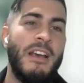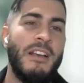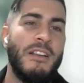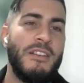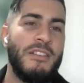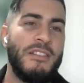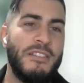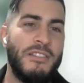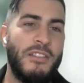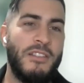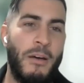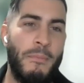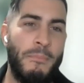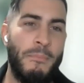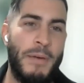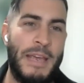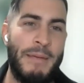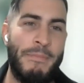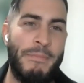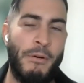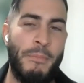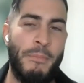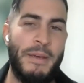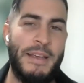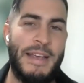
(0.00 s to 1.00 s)
stopped
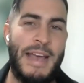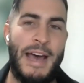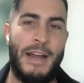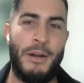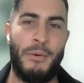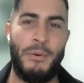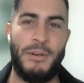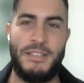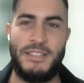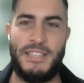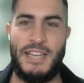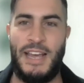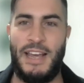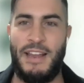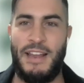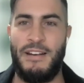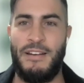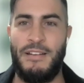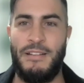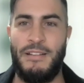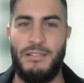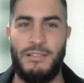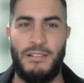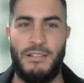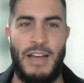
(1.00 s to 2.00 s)
people being able to
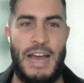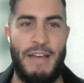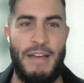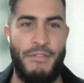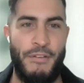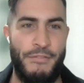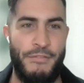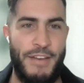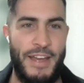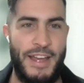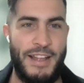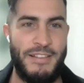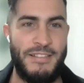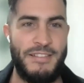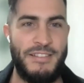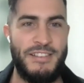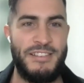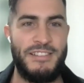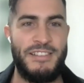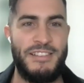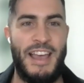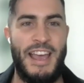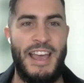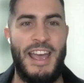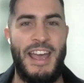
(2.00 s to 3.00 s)
attend live
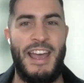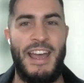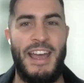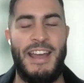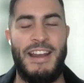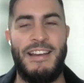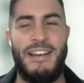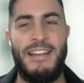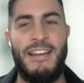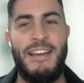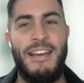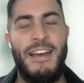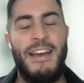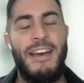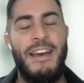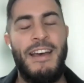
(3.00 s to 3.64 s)
events. And